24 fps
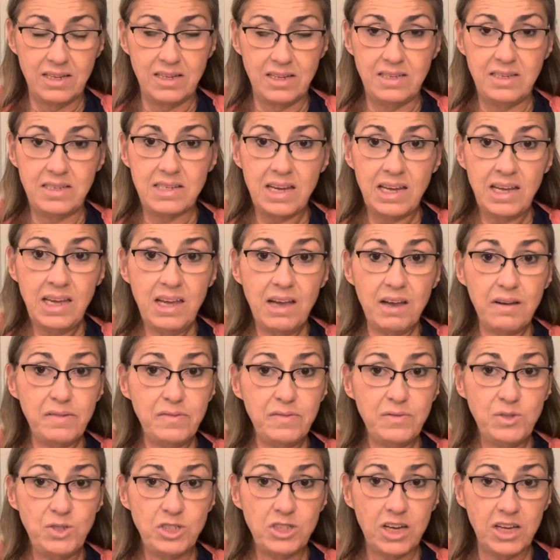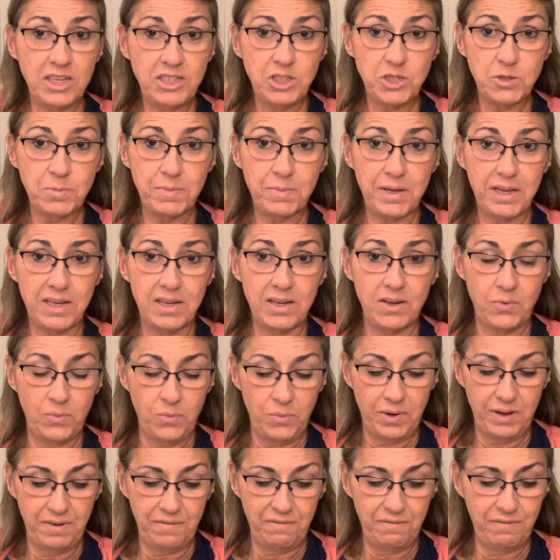Day of Judgment
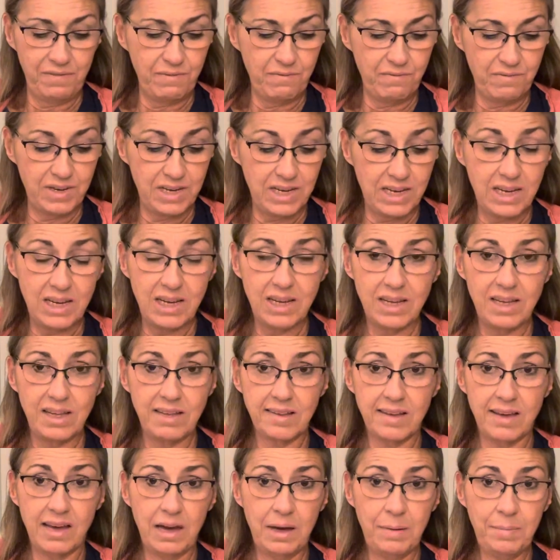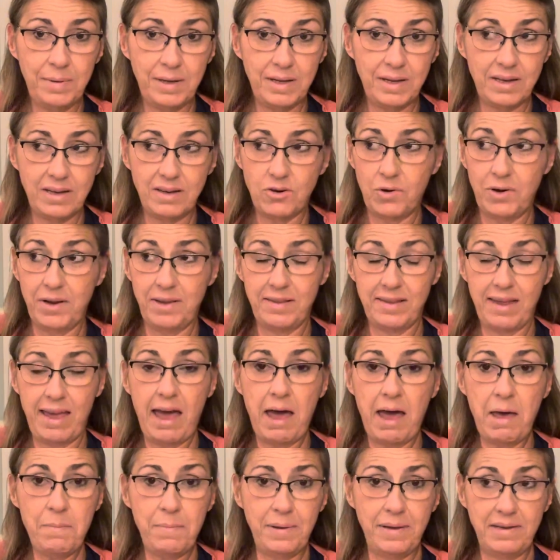150, it's coming or it's
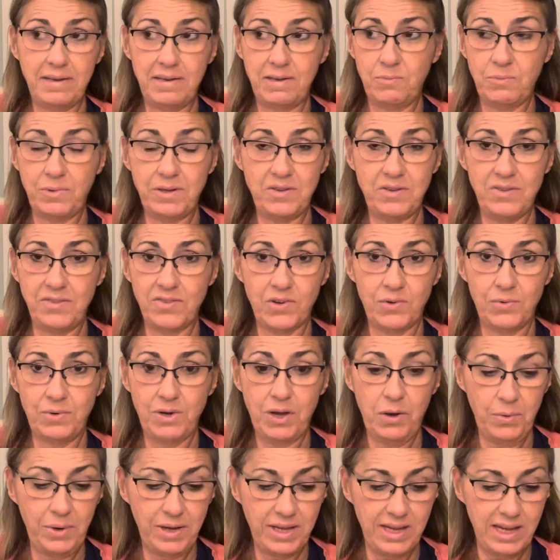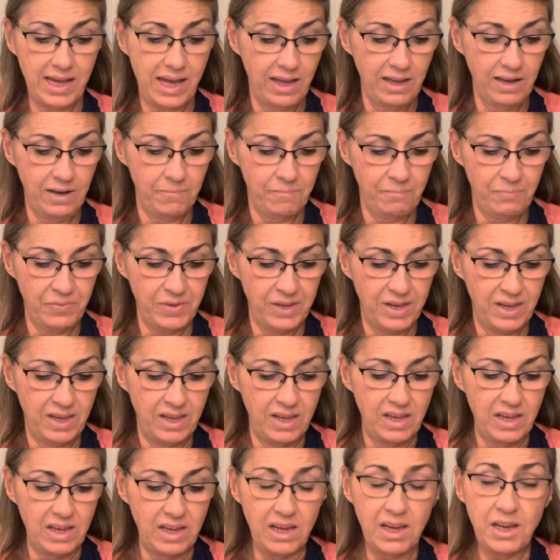happened and we just don't know it yet.
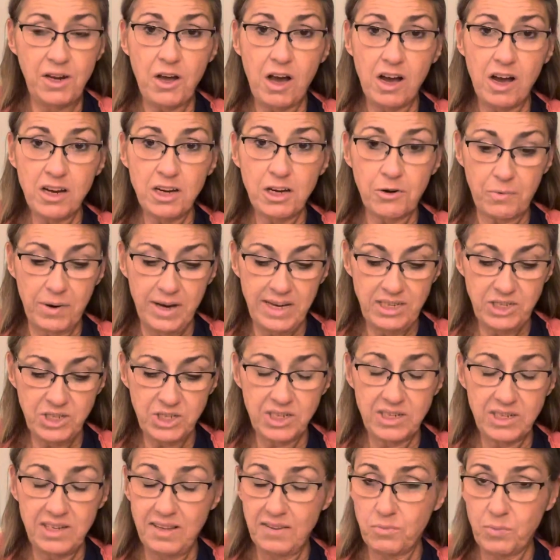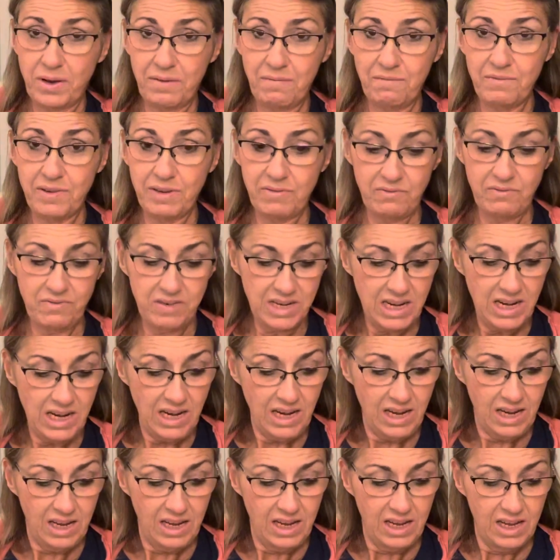Inauguration is 150.
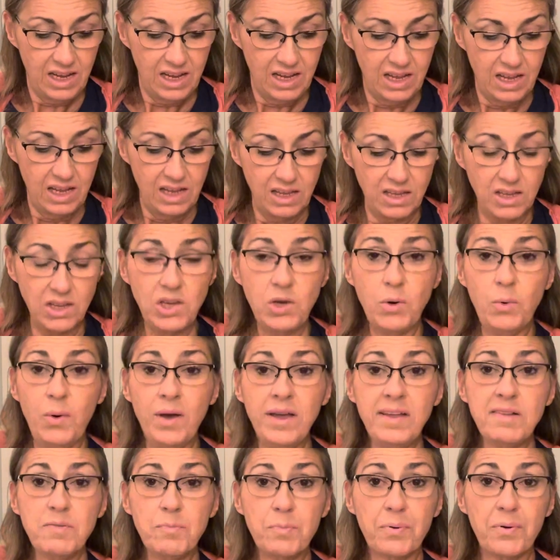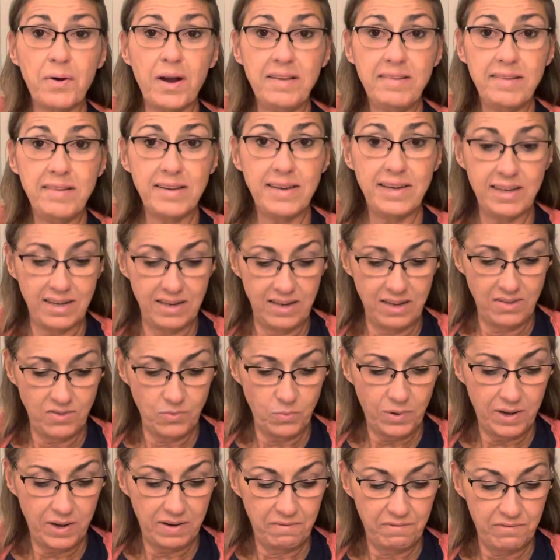U.S. President is
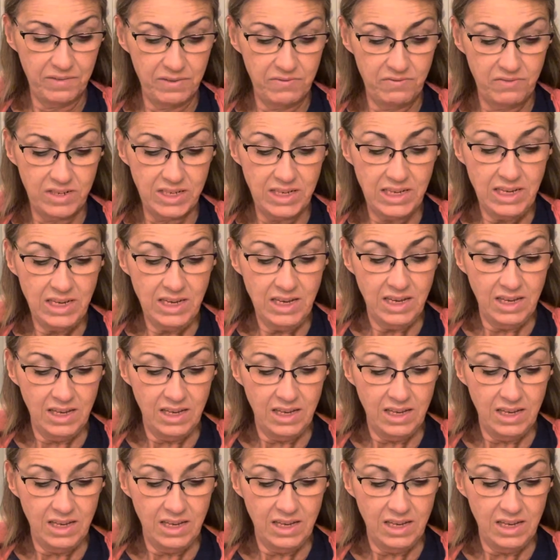150.